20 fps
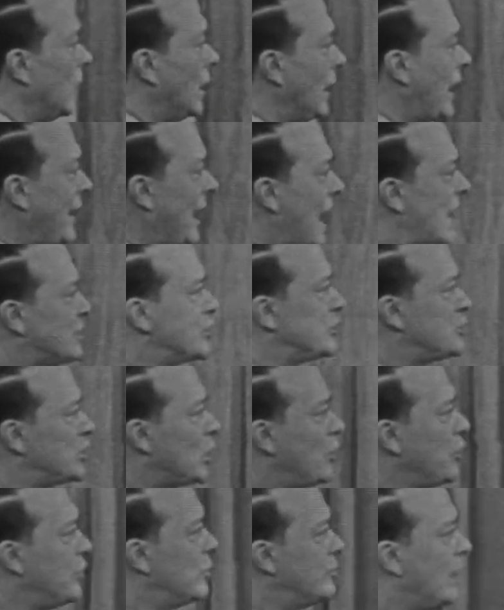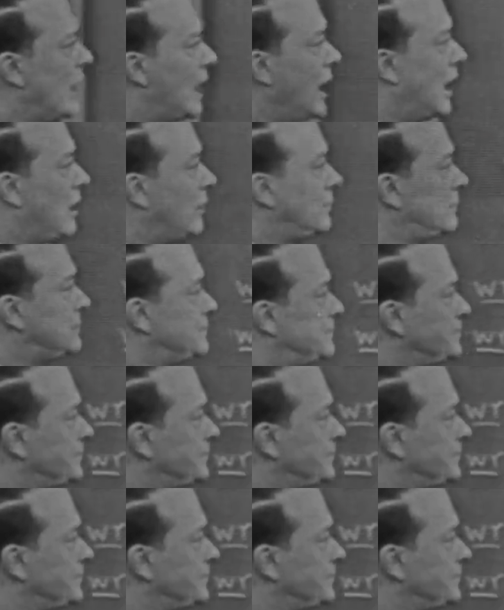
I'd like to show you now